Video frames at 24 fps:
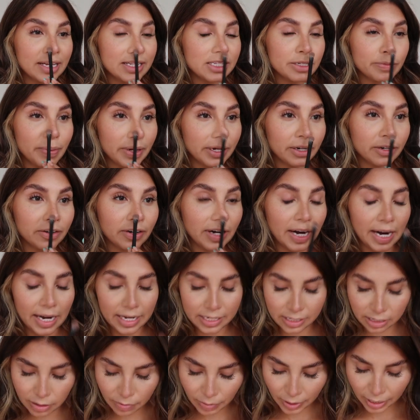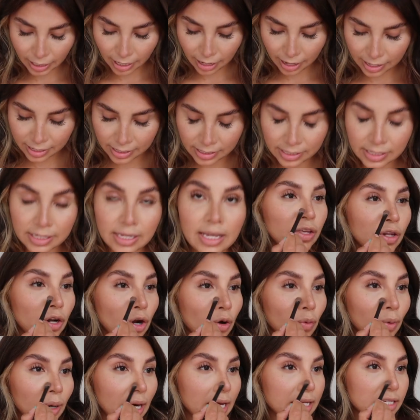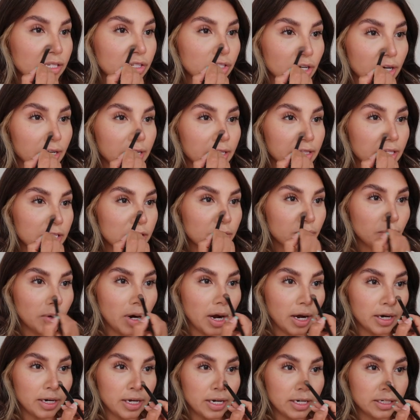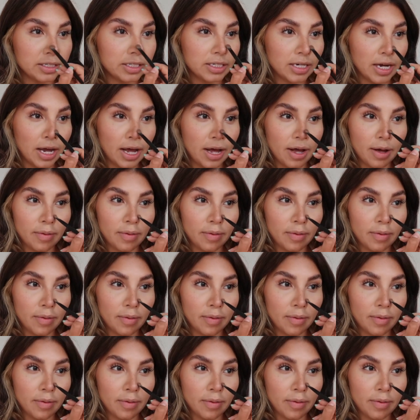been crazy because, you know, when I started this product,